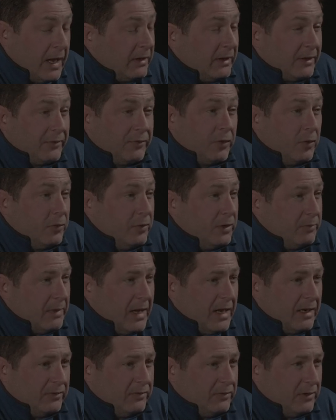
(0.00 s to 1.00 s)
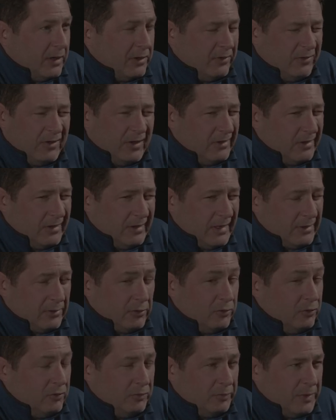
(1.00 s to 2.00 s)
I had like 30 magazines. I used to get the,
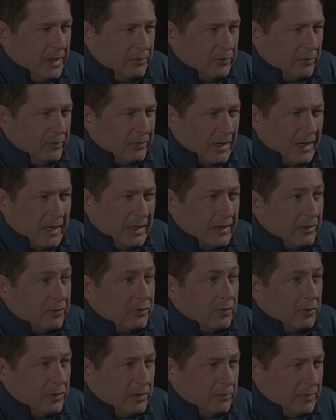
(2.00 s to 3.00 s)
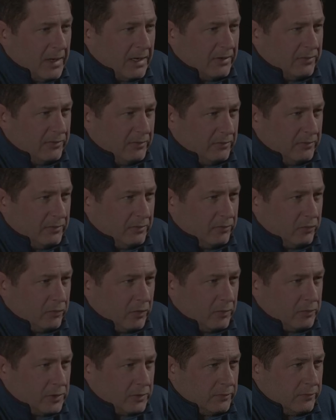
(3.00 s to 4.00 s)
like the newspapers and I had like 30 magazine
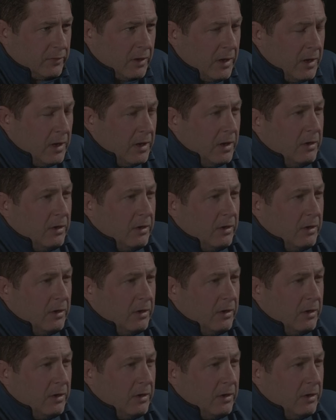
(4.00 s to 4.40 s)
subscriptions.